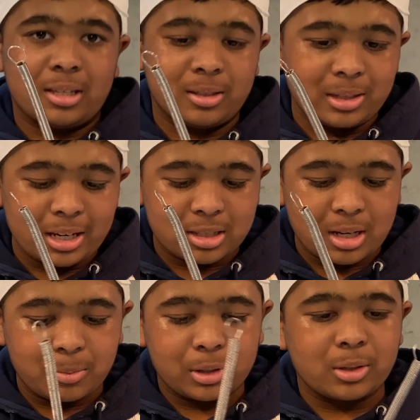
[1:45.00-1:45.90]
Next
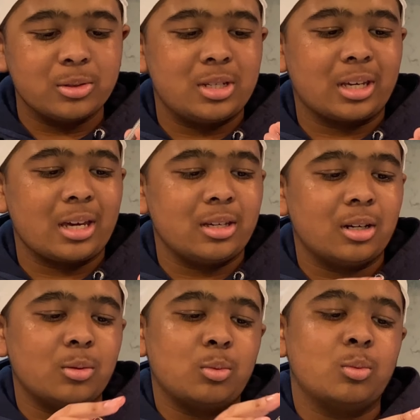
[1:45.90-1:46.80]
up, we're going to get
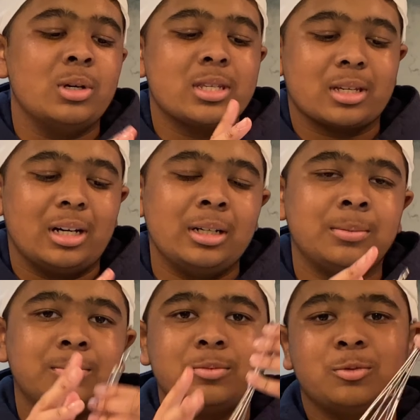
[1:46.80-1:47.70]
your whisker
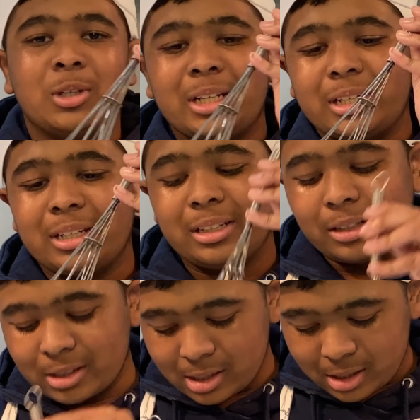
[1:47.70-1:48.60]
right here. You're
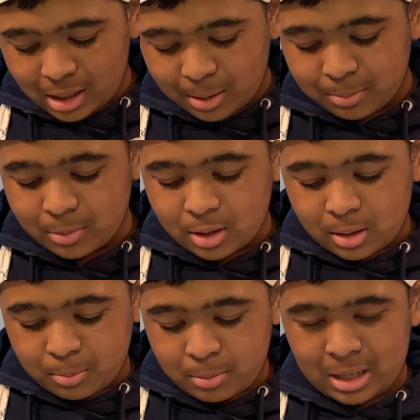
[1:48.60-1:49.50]
gonna
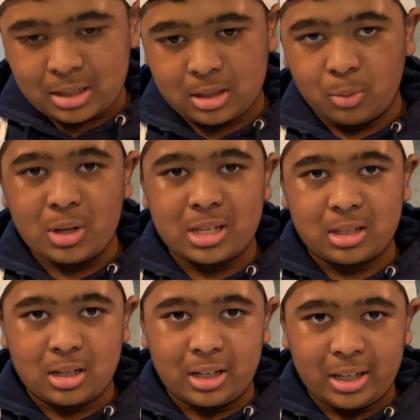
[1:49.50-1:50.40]
mix the
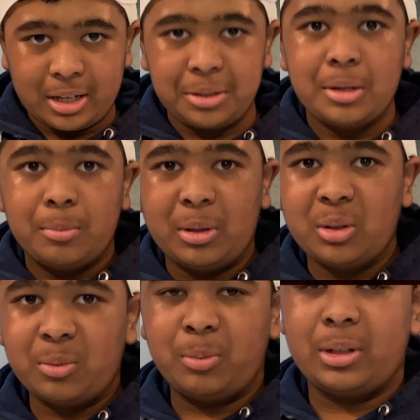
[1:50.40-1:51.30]
whisker here, but